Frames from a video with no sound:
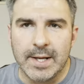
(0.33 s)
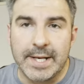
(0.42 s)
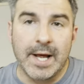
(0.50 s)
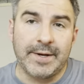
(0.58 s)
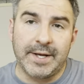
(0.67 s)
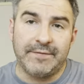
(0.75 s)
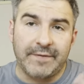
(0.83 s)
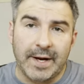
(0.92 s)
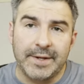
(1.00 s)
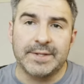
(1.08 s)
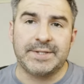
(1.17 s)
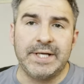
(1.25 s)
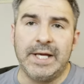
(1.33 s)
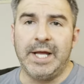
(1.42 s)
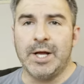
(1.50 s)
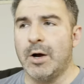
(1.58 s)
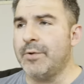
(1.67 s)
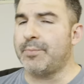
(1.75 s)
Now again, find the
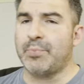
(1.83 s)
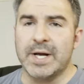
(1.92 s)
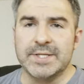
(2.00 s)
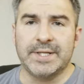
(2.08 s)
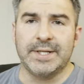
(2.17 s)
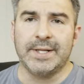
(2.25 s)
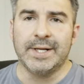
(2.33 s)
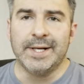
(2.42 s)
CEO, the president.